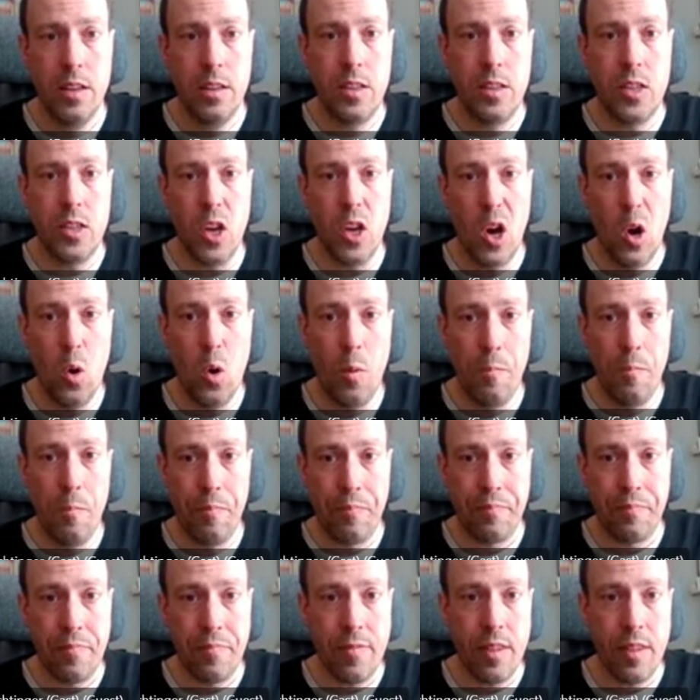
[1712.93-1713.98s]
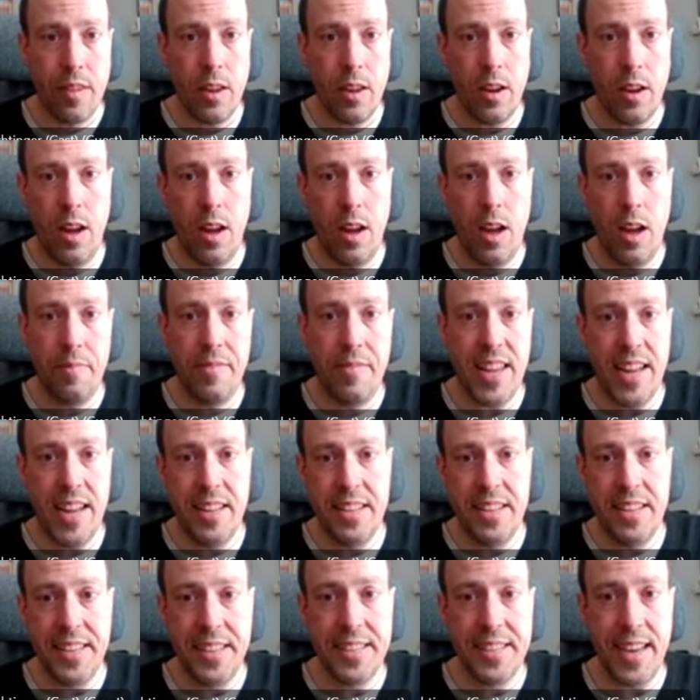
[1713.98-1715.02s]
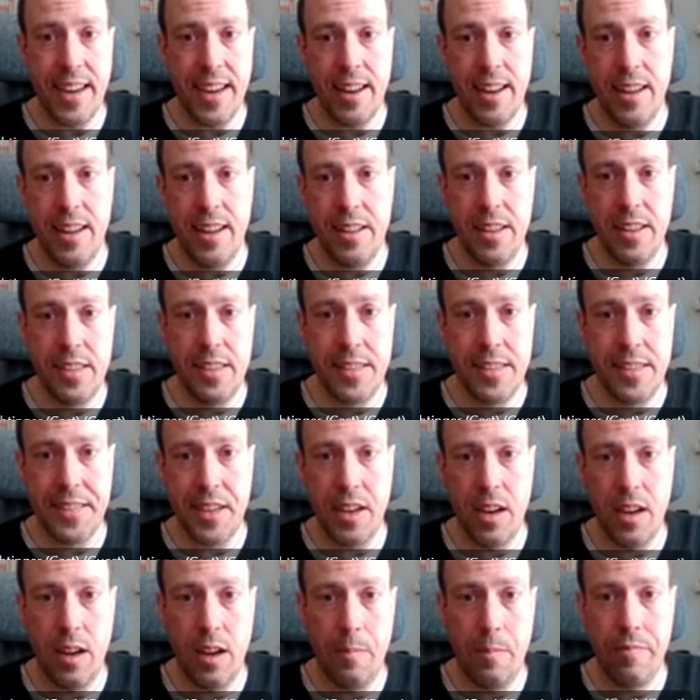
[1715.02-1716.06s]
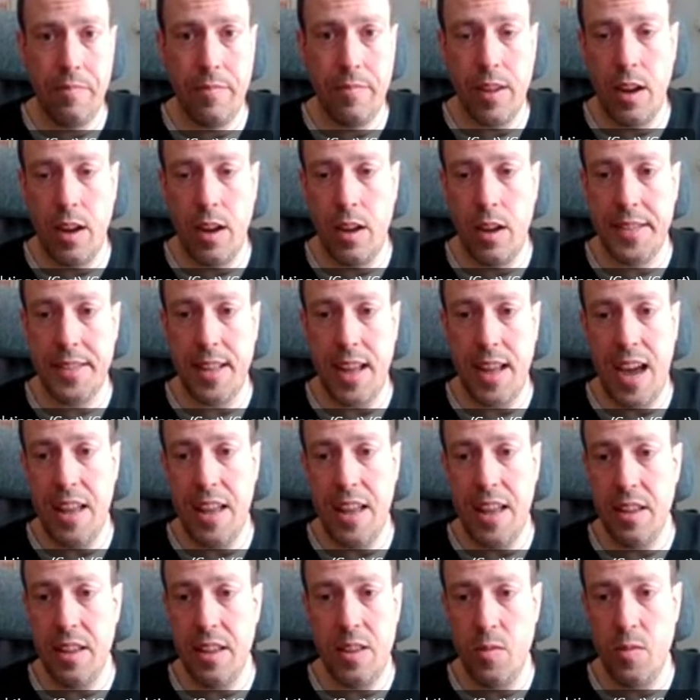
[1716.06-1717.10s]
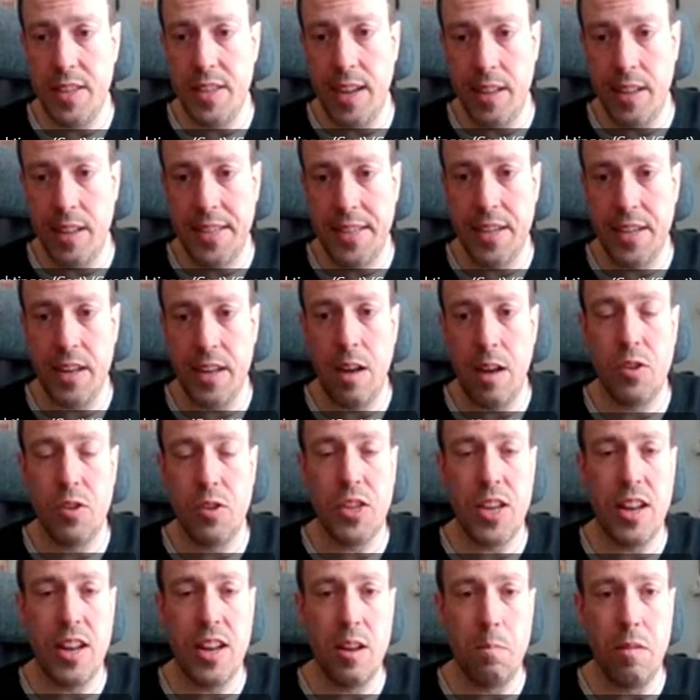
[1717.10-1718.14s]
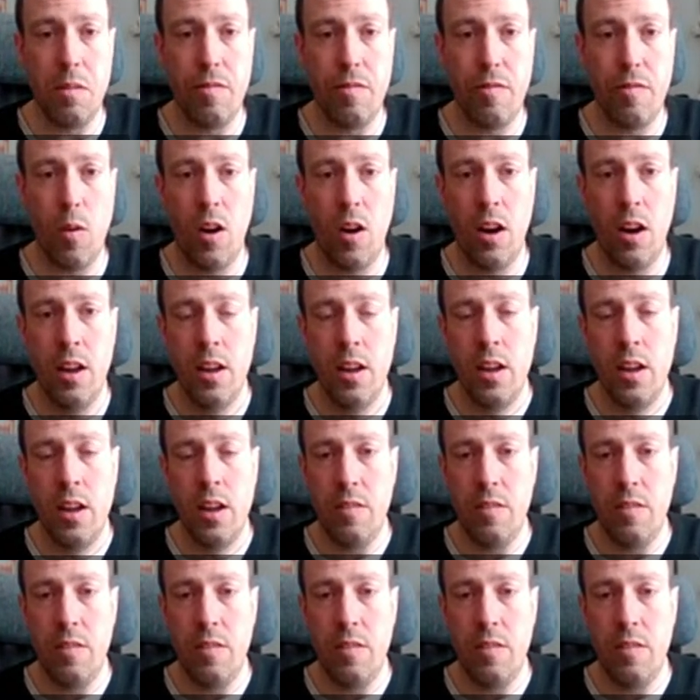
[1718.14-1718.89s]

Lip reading: So that is exactly this slide, the results that I presented before.